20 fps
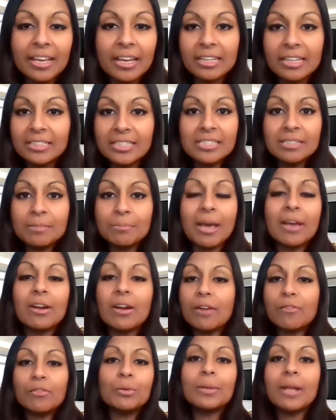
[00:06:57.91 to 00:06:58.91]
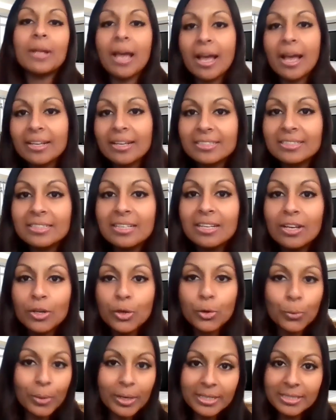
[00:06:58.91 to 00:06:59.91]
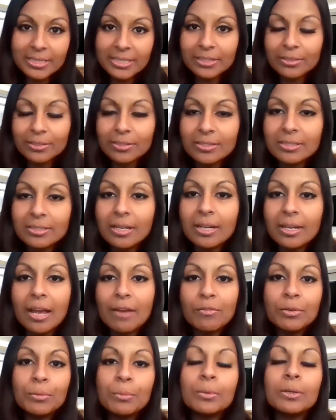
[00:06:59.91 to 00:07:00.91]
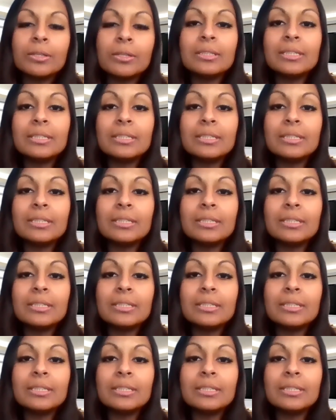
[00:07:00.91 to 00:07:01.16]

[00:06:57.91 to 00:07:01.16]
It doesn't matter. Everyone has great deals. Not everyone